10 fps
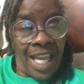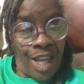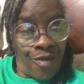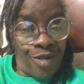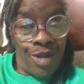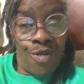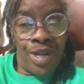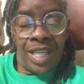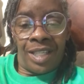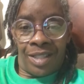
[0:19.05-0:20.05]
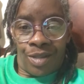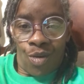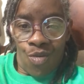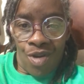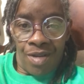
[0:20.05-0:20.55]
If you in the
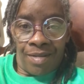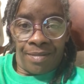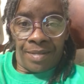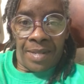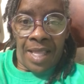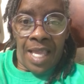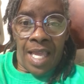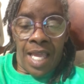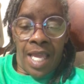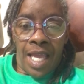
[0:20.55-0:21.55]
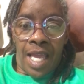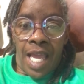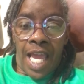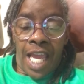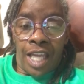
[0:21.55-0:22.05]
store
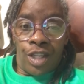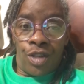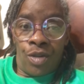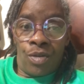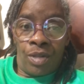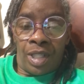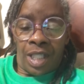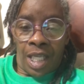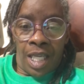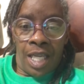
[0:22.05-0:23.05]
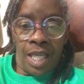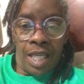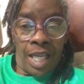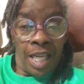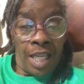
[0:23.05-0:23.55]
and you see
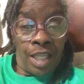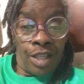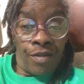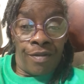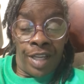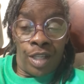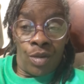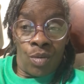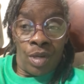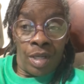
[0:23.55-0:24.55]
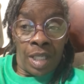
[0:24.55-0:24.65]
an individual